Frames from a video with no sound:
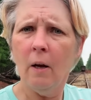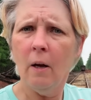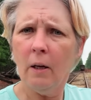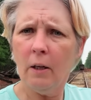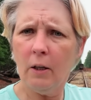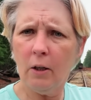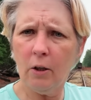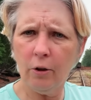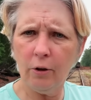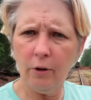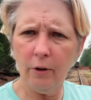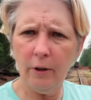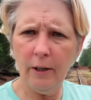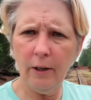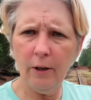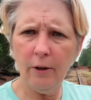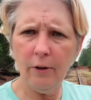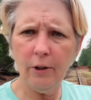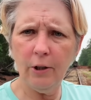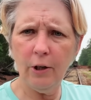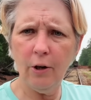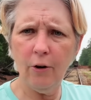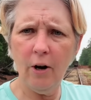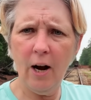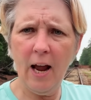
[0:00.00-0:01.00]
Clear
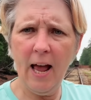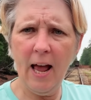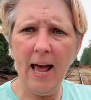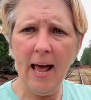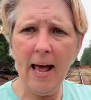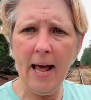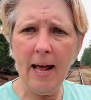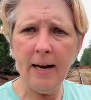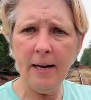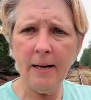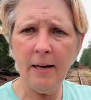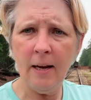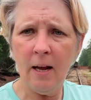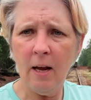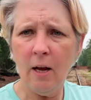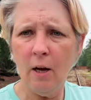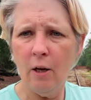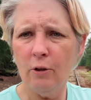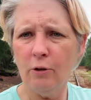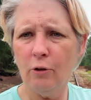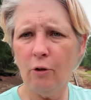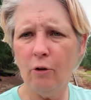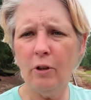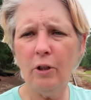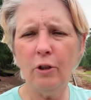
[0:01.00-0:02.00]
your head
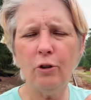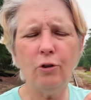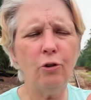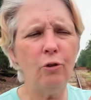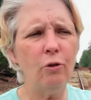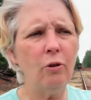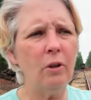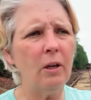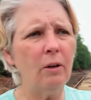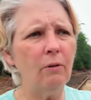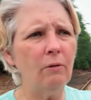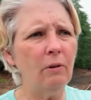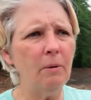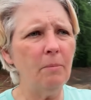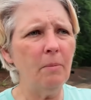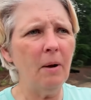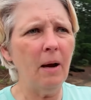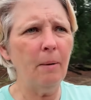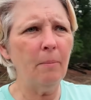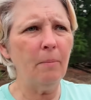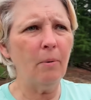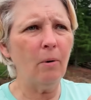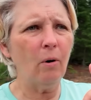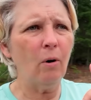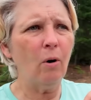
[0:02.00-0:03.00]
so that you can
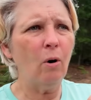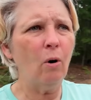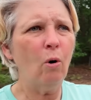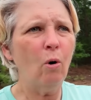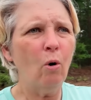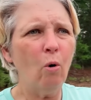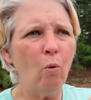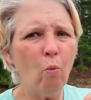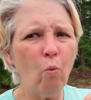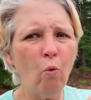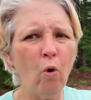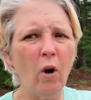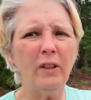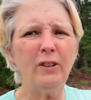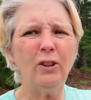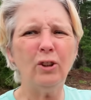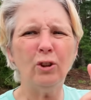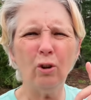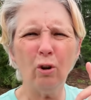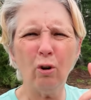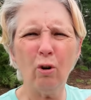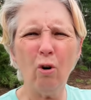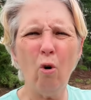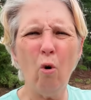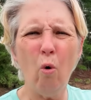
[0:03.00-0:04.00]
remember what
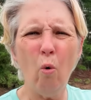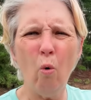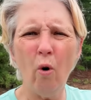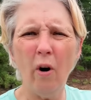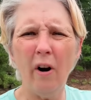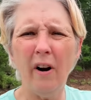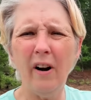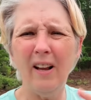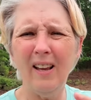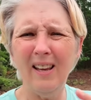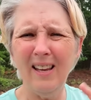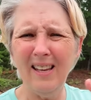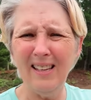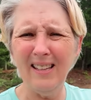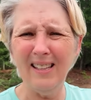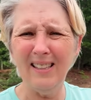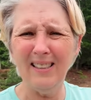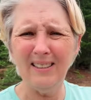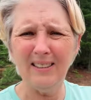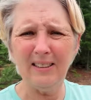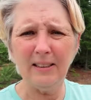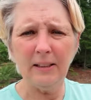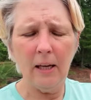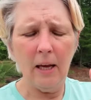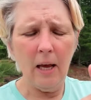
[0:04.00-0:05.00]
your core
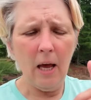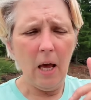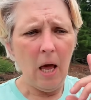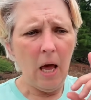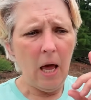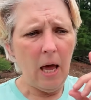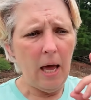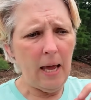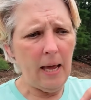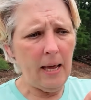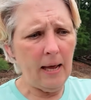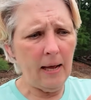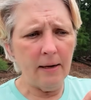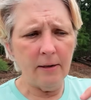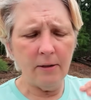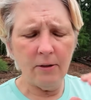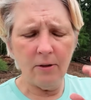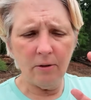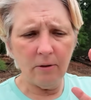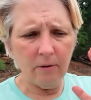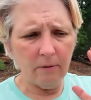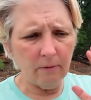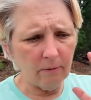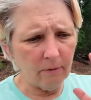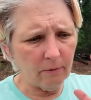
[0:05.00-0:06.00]
is
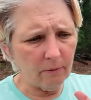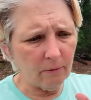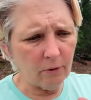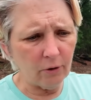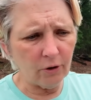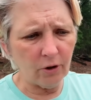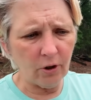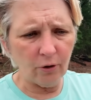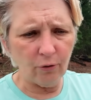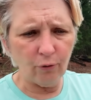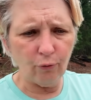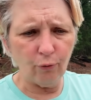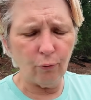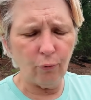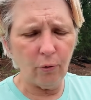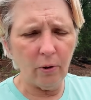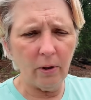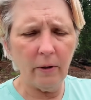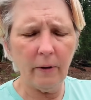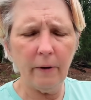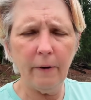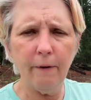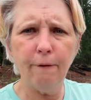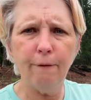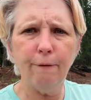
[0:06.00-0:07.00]
and just
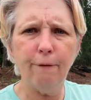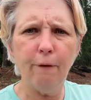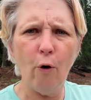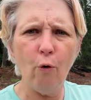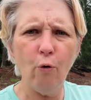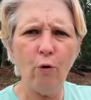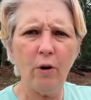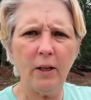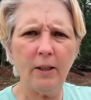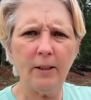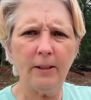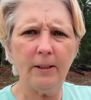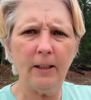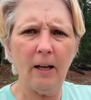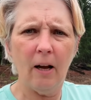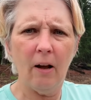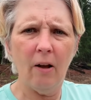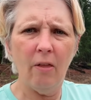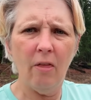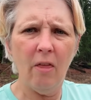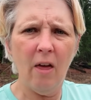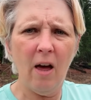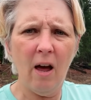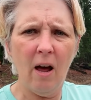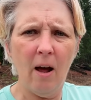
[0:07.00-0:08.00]
really focus
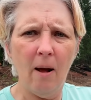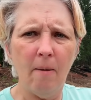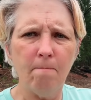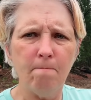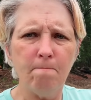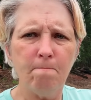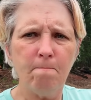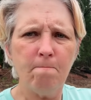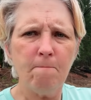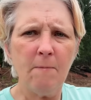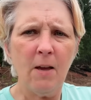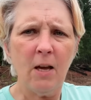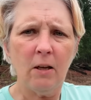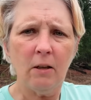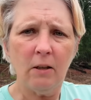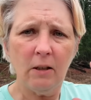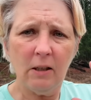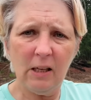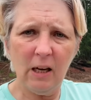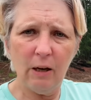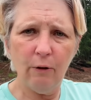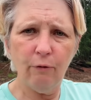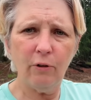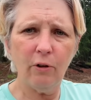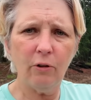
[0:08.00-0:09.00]
on that.
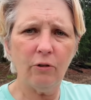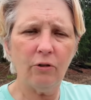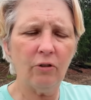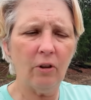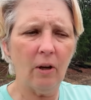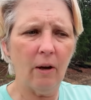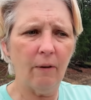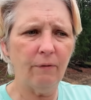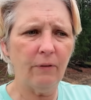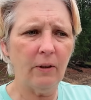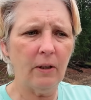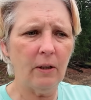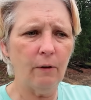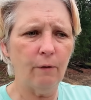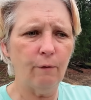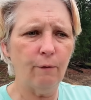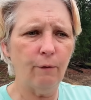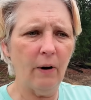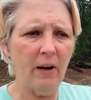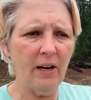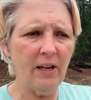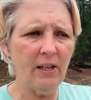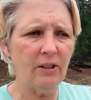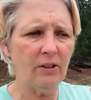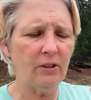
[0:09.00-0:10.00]
Give yourself the
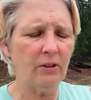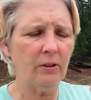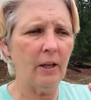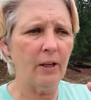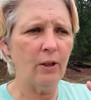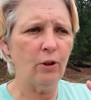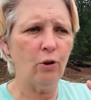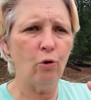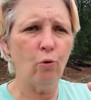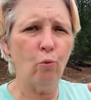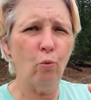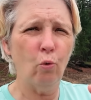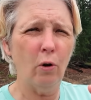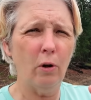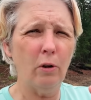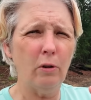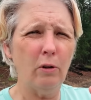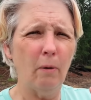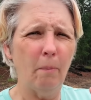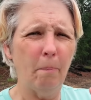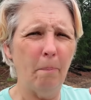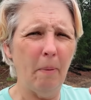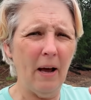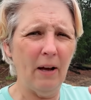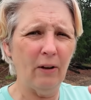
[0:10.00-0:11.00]
advice like you would
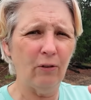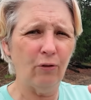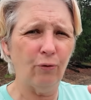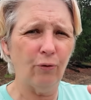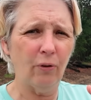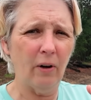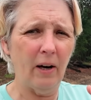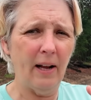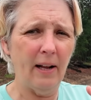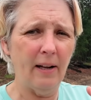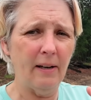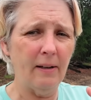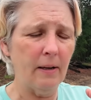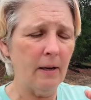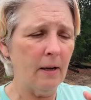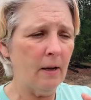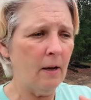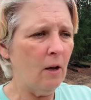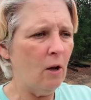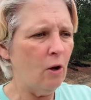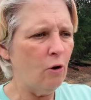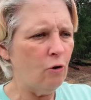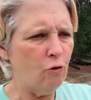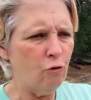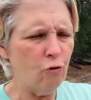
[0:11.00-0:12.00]
your best friend,
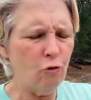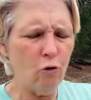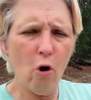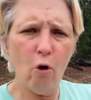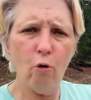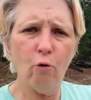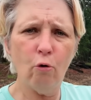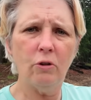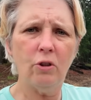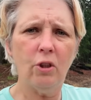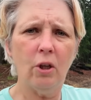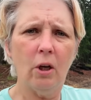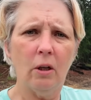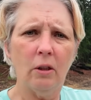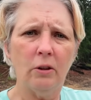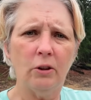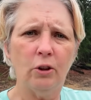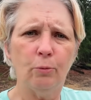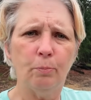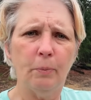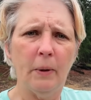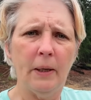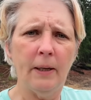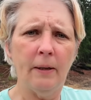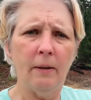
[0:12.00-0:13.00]
no
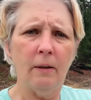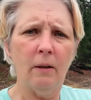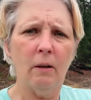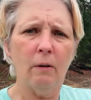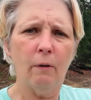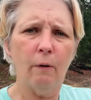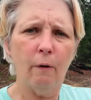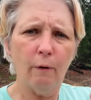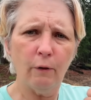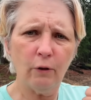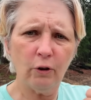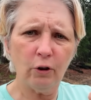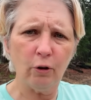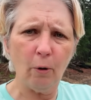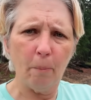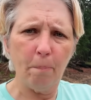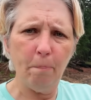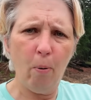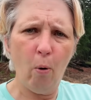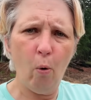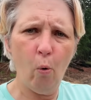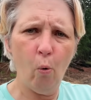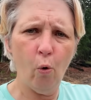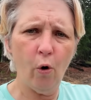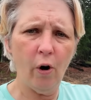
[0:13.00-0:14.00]
judgment,
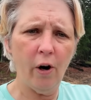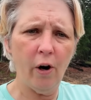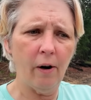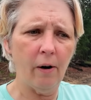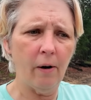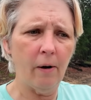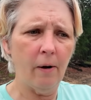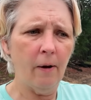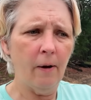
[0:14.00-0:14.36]
support,